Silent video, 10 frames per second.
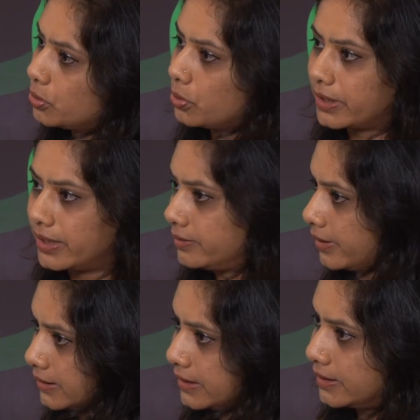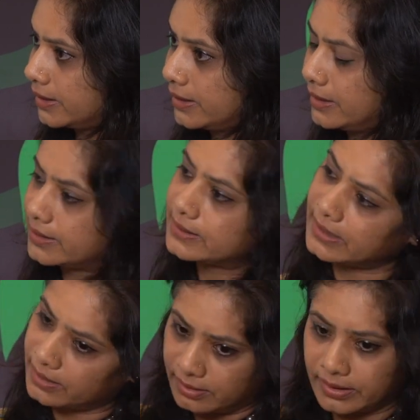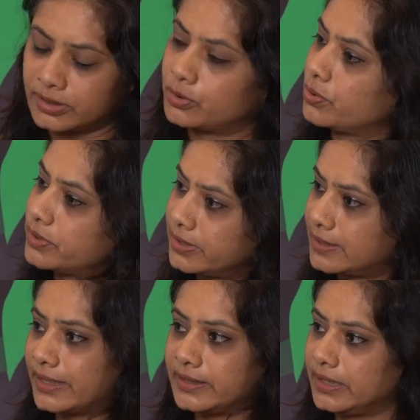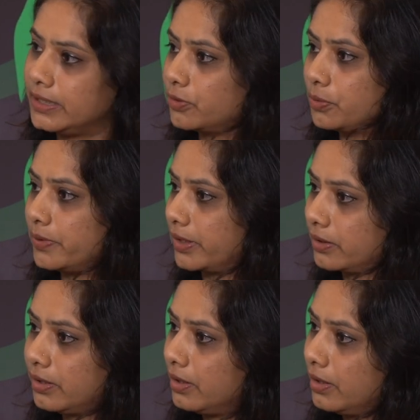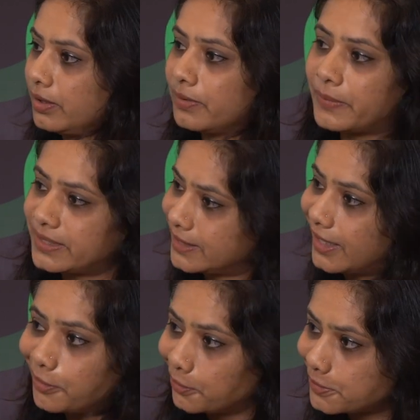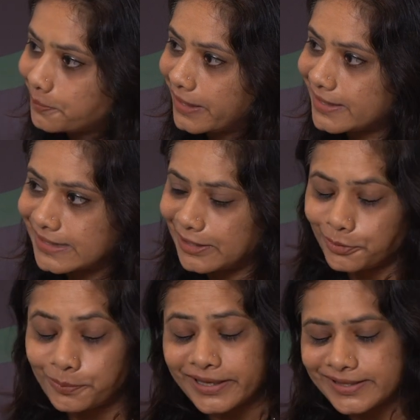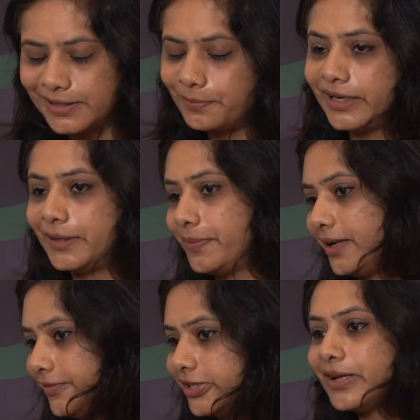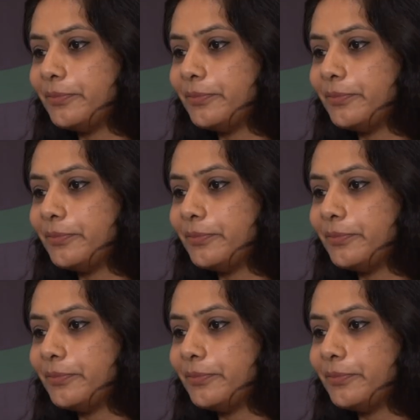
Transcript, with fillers: dhoke rakh dete alag se, it goes inside the eco-brick. Right. My son also makes eco-bricks in Manipal, which